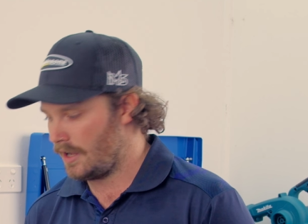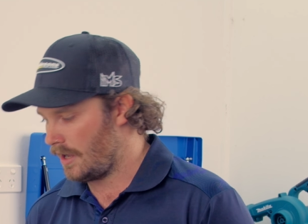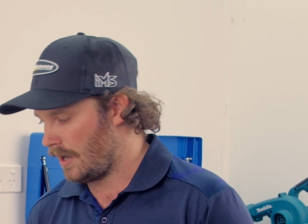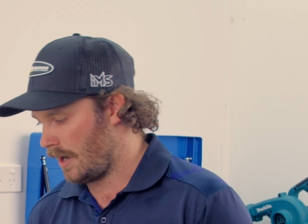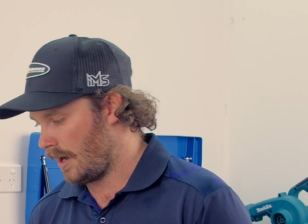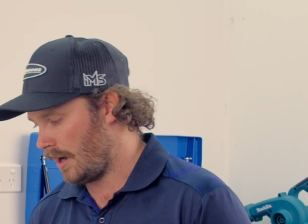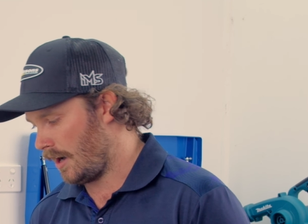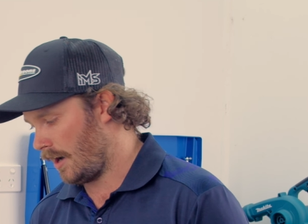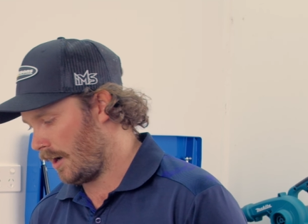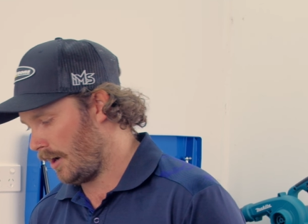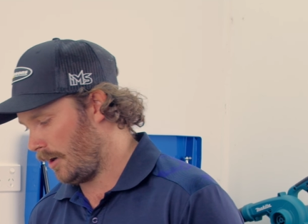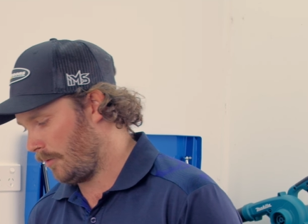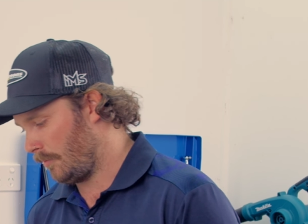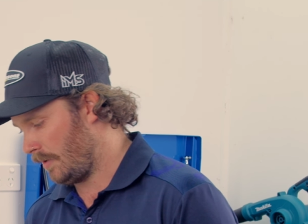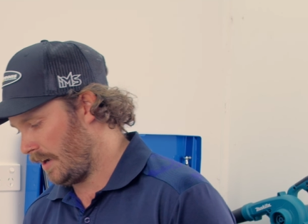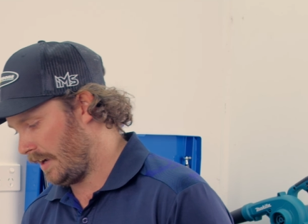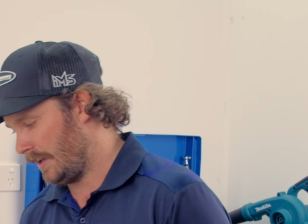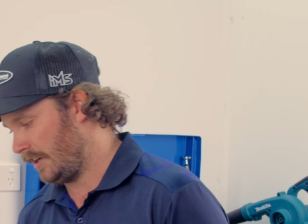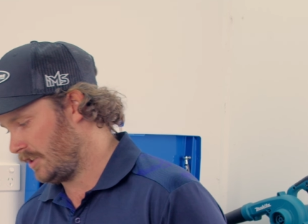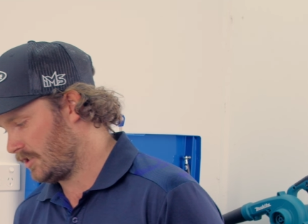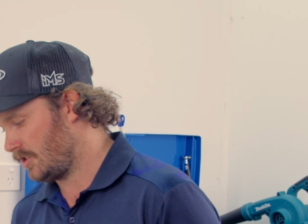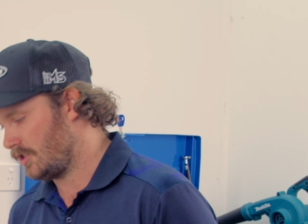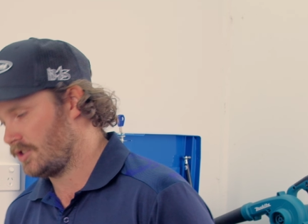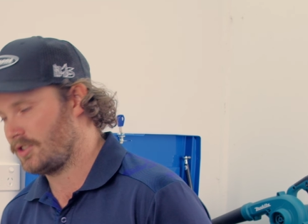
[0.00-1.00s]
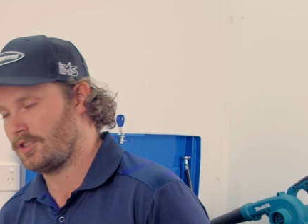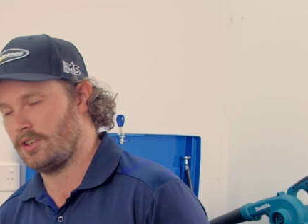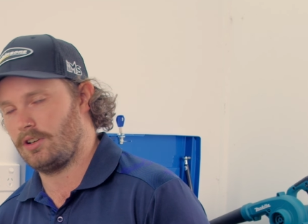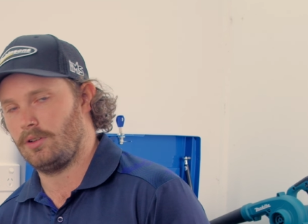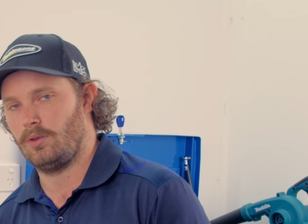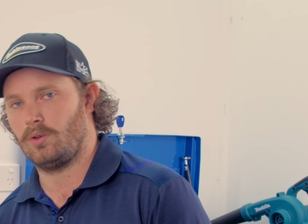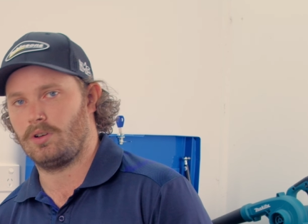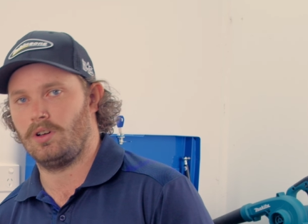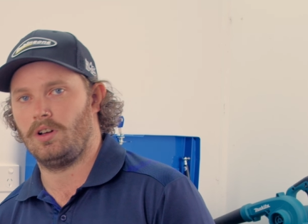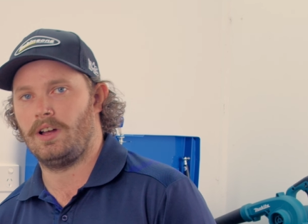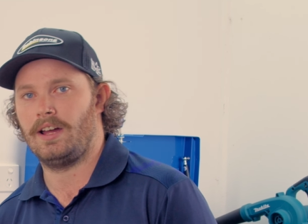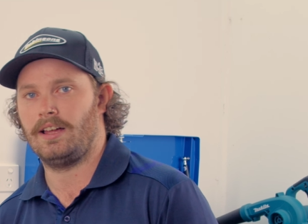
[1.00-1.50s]
and it's just going to
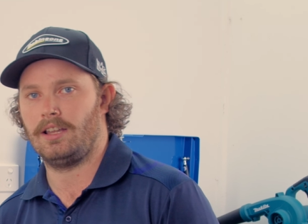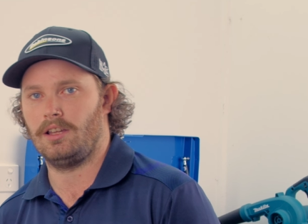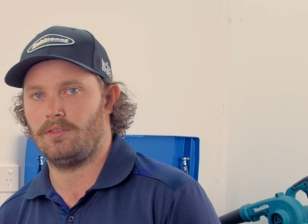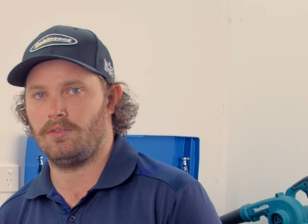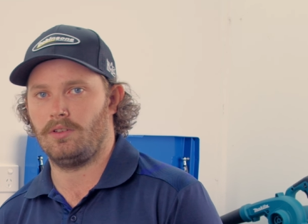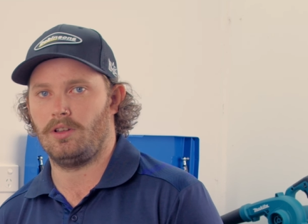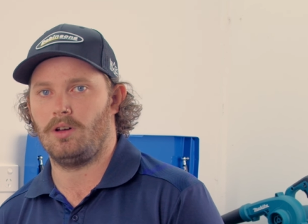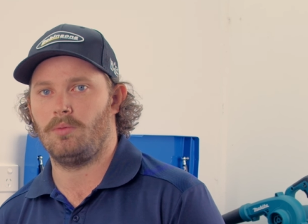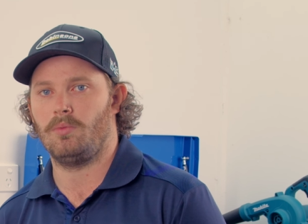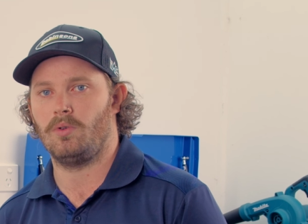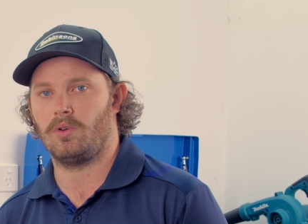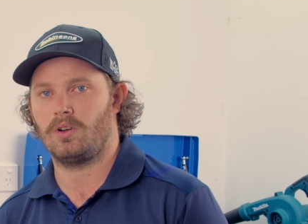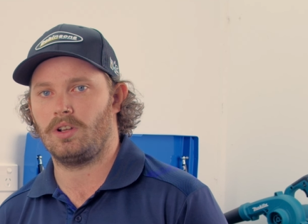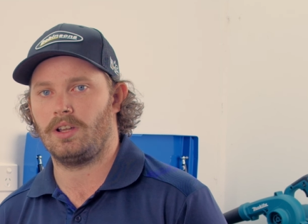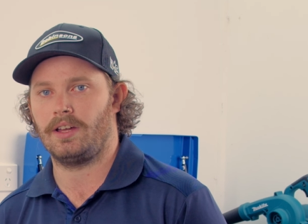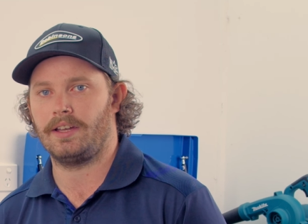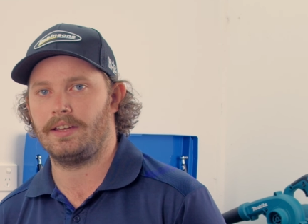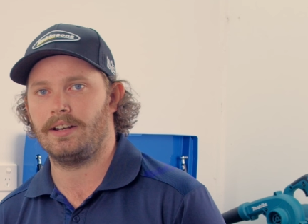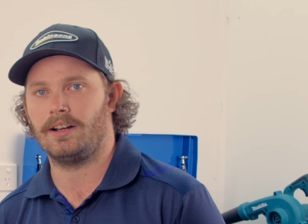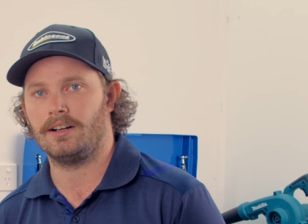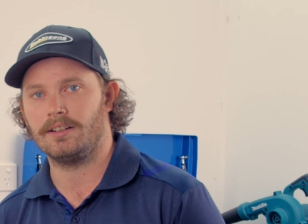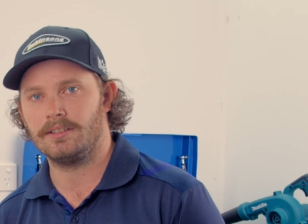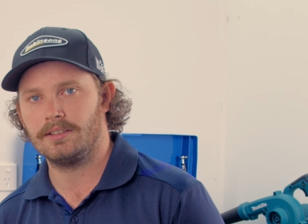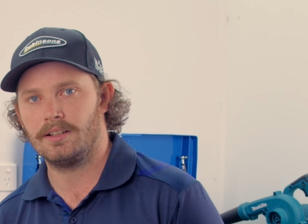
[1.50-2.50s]
look a hell of a lot more cleaner.